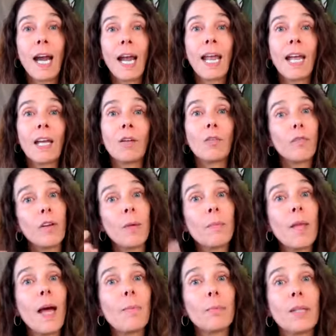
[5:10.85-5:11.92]
And from
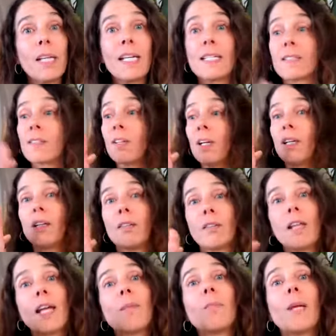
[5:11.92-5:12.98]
that place,
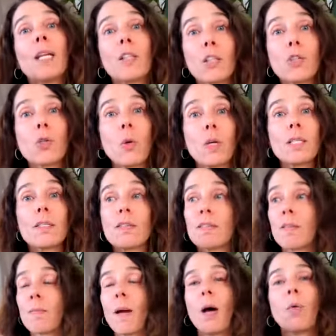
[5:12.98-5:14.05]
then make the choices
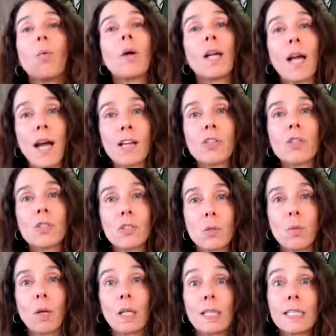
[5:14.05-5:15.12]
about what actions you
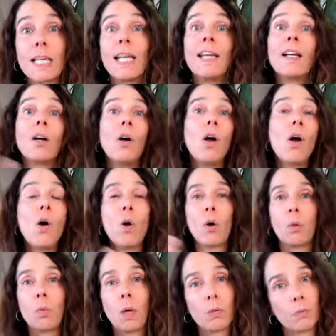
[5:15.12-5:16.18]
want to take or
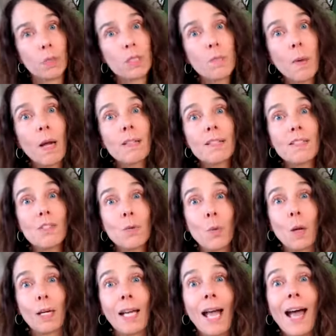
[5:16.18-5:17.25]
what responses you
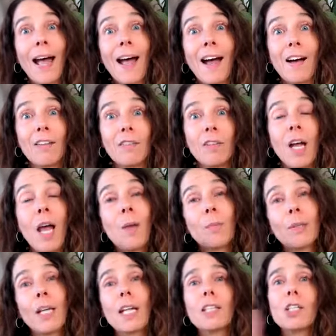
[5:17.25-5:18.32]
want to have,
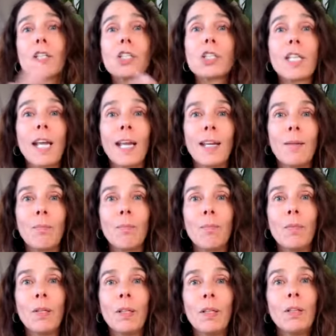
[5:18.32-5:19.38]
but not to shame
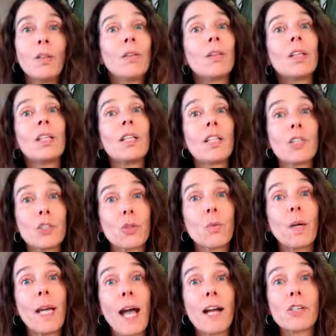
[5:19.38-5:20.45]
the initial
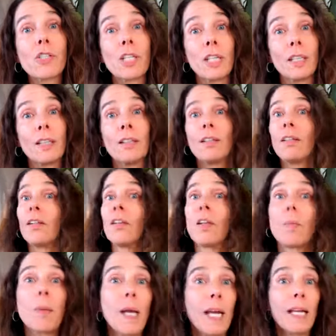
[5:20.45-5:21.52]
reaction, the
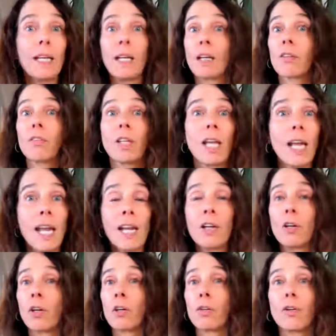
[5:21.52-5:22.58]
panic, the
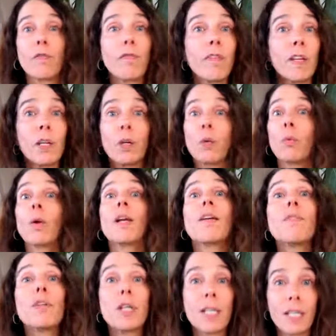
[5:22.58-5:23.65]
anger, the fear,
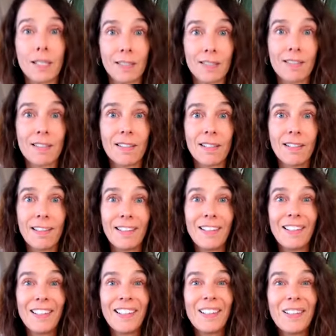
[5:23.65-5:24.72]
whatever it is,
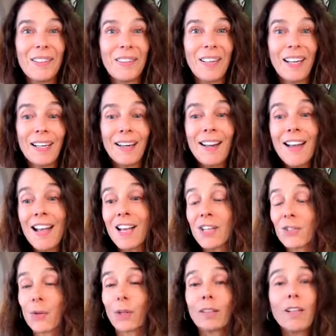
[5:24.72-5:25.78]
right?
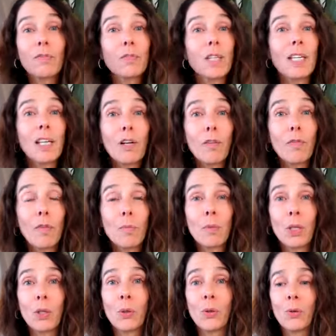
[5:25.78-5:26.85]
So I'd love to hear from
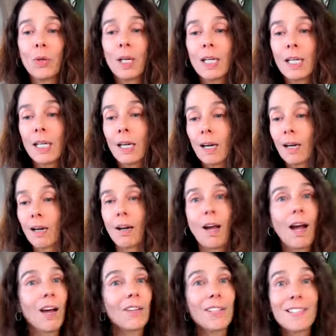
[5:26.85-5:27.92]
you
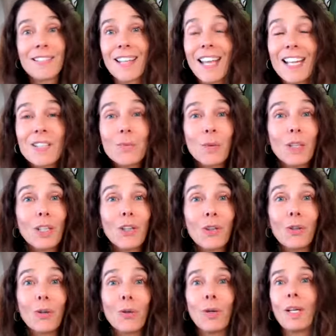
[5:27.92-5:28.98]
how this lands with
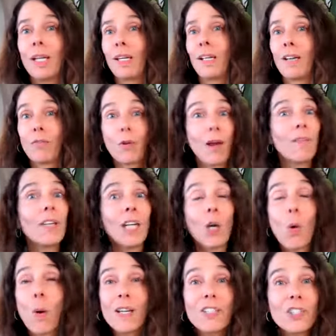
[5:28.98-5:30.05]
you. If you have any
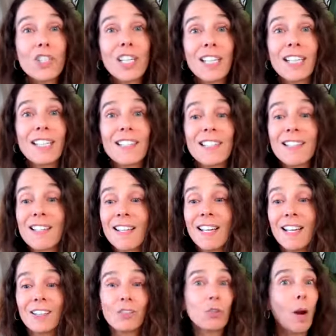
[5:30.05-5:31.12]
questions,
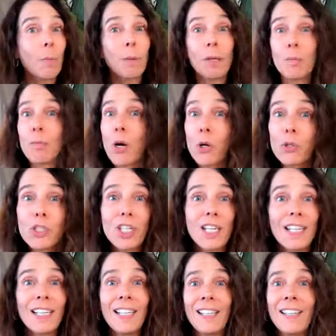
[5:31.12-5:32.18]
drop an
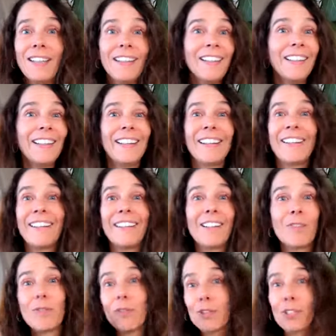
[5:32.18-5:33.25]
emoji.
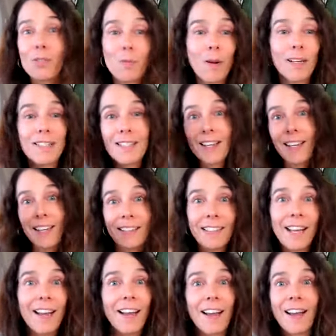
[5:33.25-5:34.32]
If you just want to say,
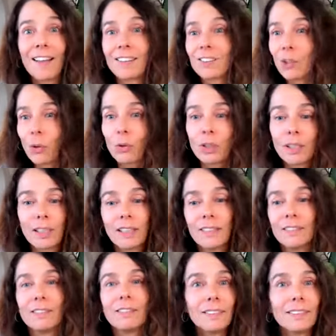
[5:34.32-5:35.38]
yeah, totally
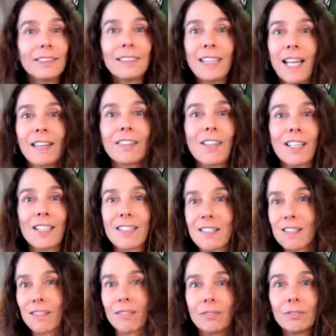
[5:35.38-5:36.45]
get
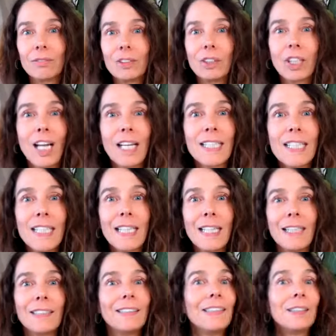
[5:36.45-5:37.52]
this, good
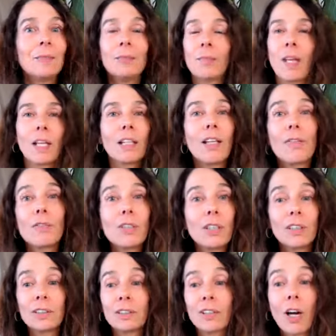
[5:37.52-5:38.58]
idea. I'd love
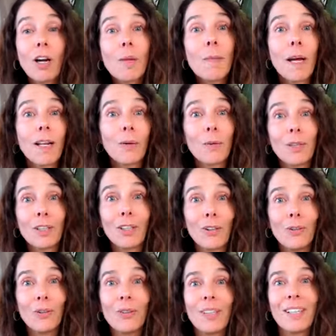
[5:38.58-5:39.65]
to talk about it with
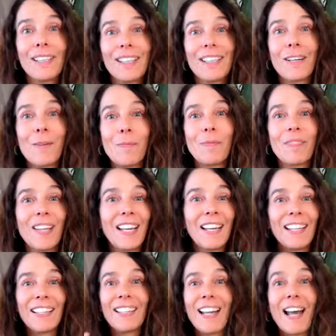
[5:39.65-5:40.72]
you.
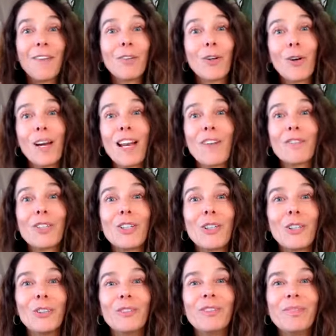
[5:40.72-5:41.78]
And have a great
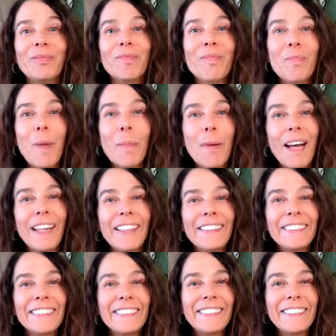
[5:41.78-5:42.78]
afternoon. Bye-bye.